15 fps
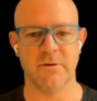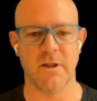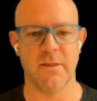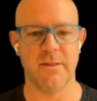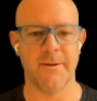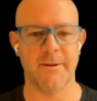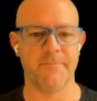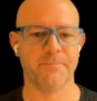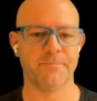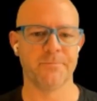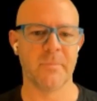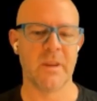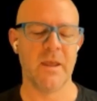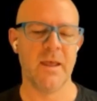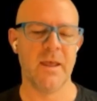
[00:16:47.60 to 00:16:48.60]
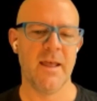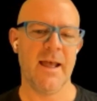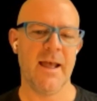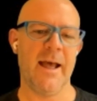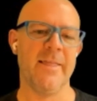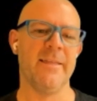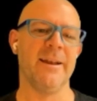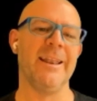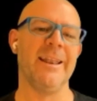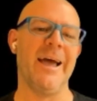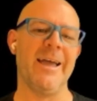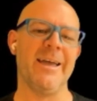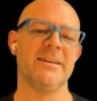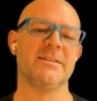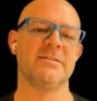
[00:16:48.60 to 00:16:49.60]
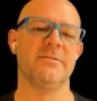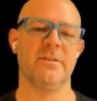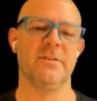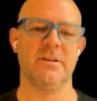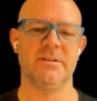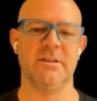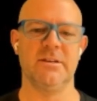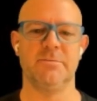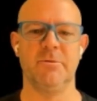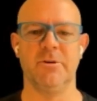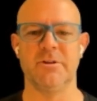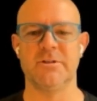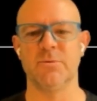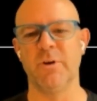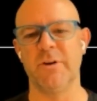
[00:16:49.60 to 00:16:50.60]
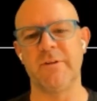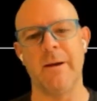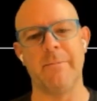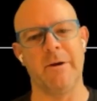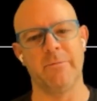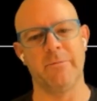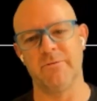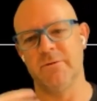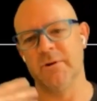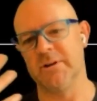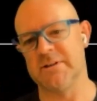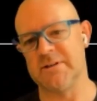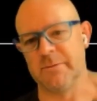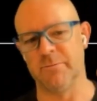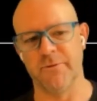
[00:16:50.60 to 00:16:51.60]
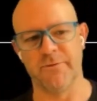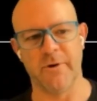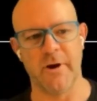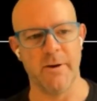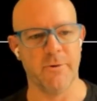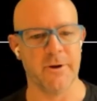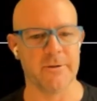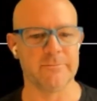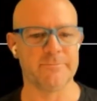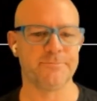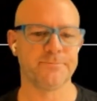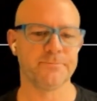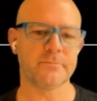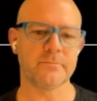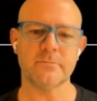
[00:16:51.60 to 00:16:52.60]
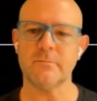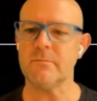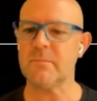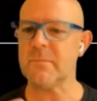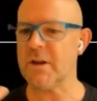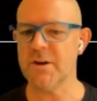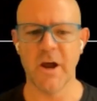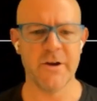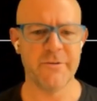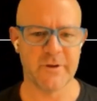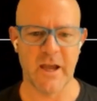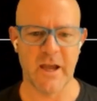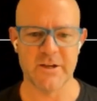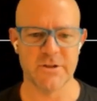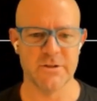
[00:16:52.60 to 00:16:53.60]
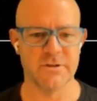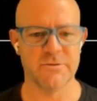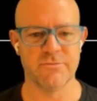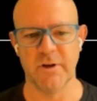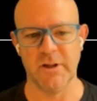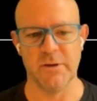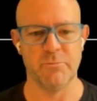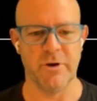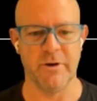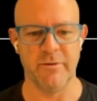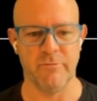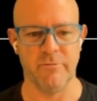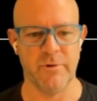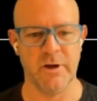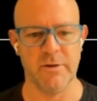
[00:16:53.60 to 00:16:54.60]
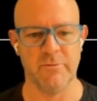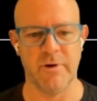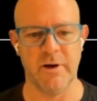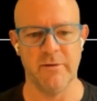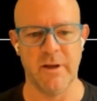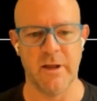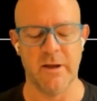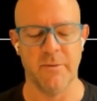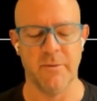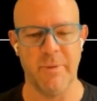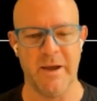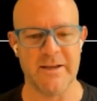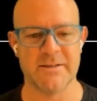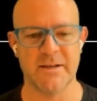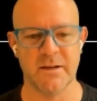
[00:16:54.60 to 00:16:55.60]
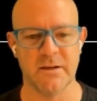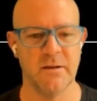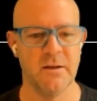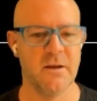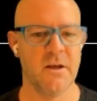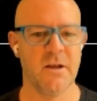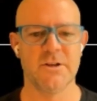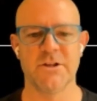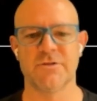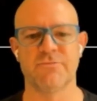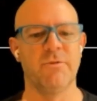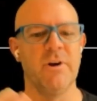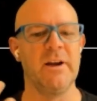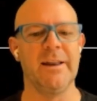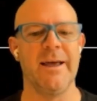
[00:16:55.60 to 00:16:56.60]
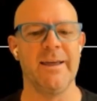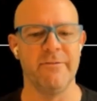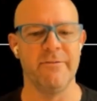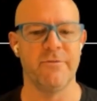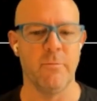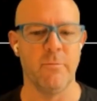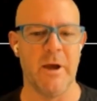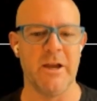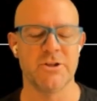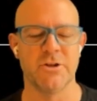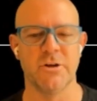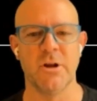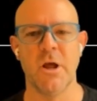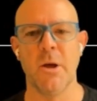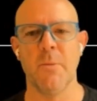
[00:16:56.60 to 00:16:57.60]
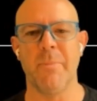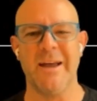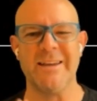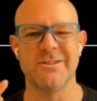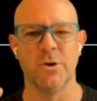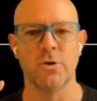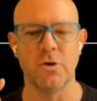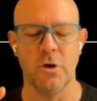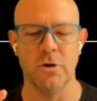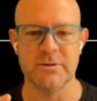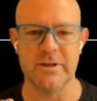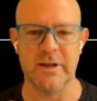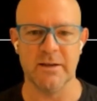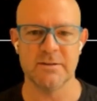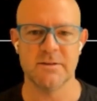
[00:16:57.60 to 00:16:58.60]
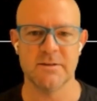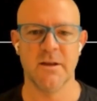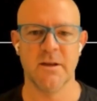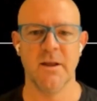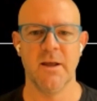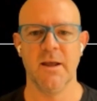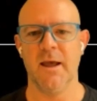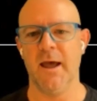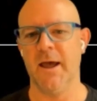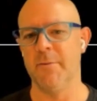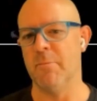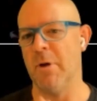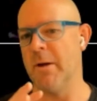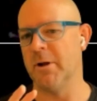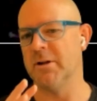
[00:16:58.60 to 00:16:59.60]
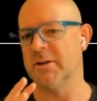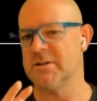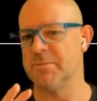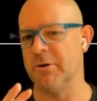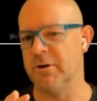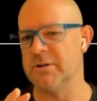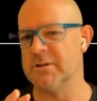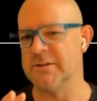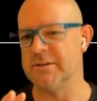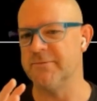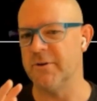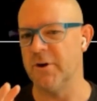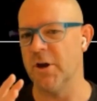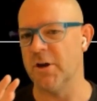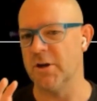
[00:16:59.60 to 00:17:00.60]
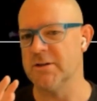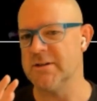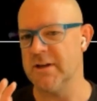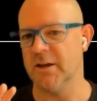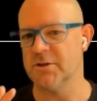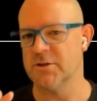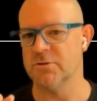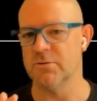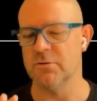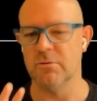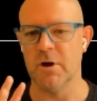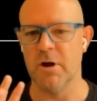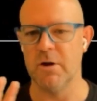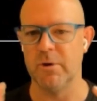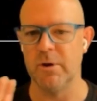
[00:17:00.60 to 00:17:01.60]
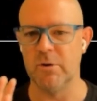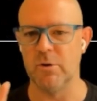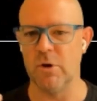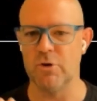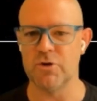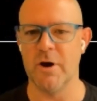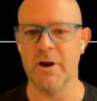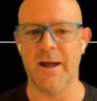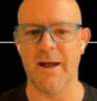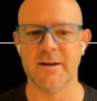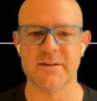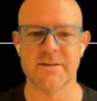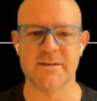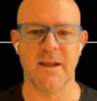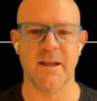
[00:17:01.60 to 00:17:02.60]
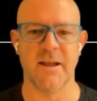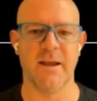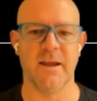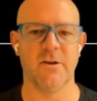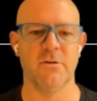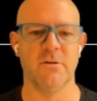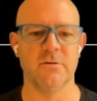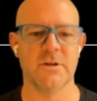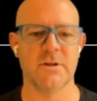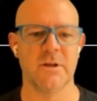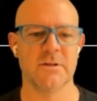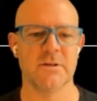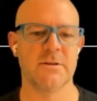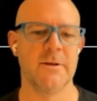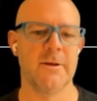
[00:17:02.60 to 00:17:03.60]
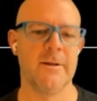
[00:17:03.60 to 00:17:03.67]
around them. And the layers of these experiences. We've come up with a really simple framework, notifications, really basic, just relay information based on context. And mobile experience is very contextual, right? We're trying to understand that context.